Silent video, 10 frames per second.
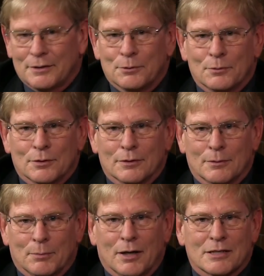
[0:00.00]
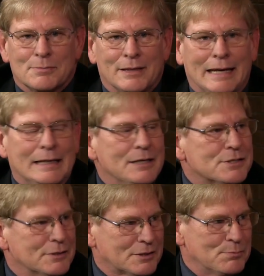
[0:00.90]
There were approximately
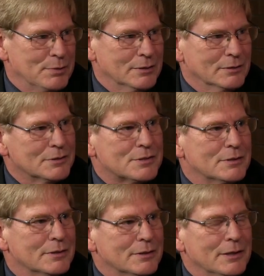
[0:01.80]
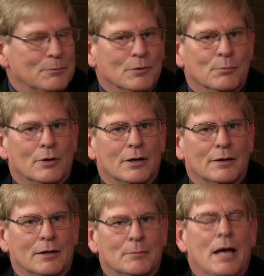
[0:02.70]
86 bills that were
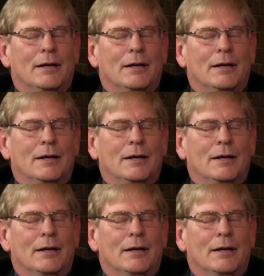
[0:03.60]
brought up.